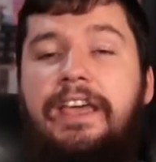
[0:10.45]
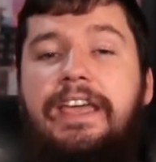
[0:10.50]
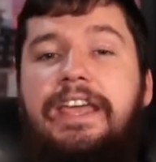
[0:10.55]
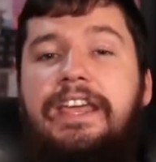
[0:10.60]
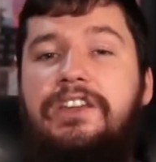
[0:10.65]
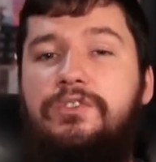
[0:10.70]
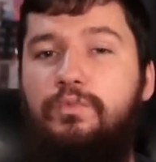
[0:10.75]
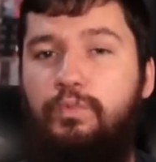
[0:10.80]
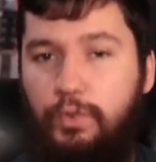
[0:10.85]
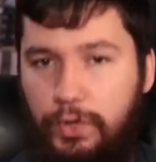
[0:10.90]

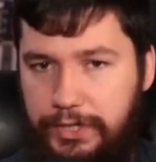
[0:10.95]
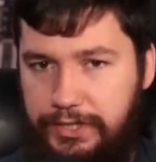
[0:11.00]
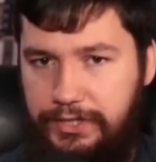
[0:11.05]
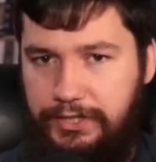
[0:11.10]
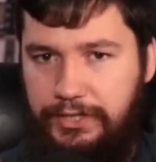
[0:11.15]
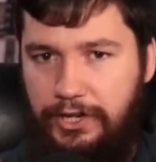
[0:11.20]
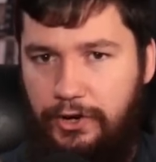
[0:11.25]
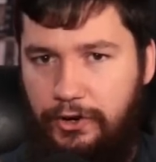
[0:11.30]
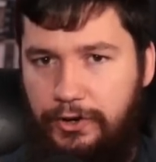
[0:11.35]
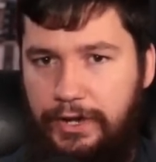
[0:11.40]
in what is
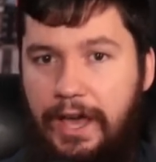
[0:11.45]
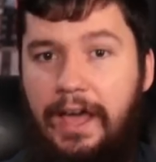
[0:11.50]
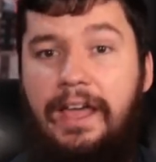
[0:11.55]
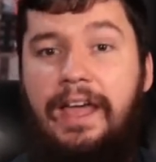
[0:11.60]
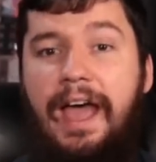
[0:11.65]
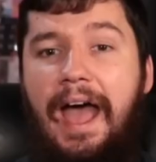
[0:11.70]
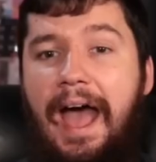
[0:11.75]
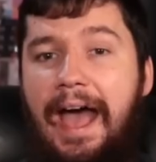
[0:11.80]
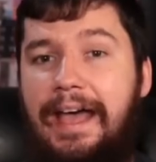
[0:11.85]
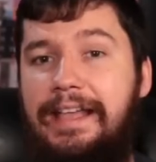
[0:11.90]
known
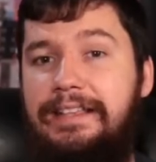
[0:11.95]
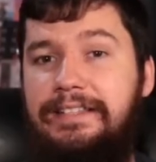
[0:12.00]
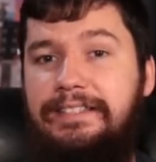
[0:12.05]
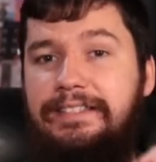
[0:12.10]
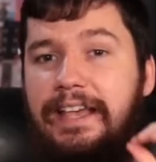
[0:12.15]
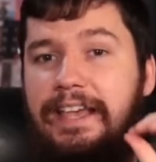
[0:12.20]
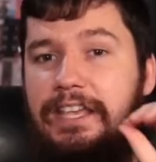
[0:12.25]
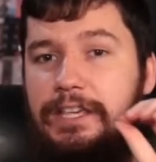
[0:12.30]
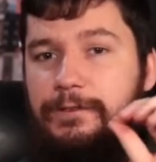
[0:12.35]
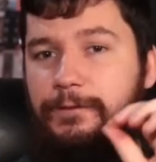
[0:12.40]
as
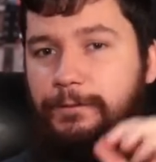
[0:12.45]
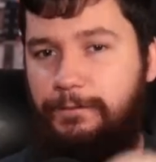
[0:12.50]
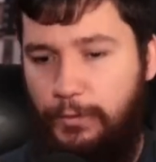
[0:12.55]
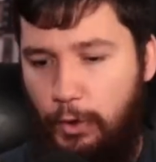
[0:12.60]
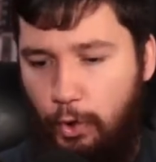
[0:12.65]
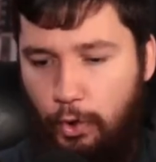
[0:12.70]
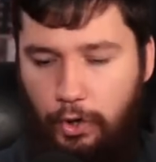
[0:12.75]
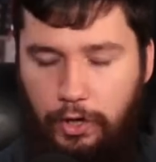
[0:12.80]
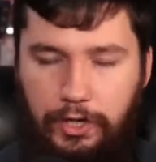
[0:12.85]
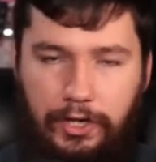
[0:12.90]
a
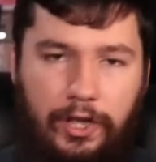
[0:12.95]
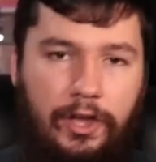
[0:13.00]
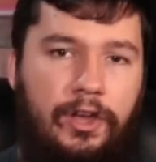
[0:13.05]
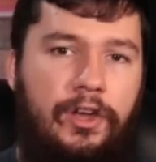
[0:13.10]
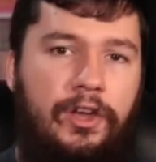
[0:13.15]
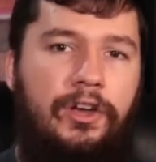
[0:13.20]
fork.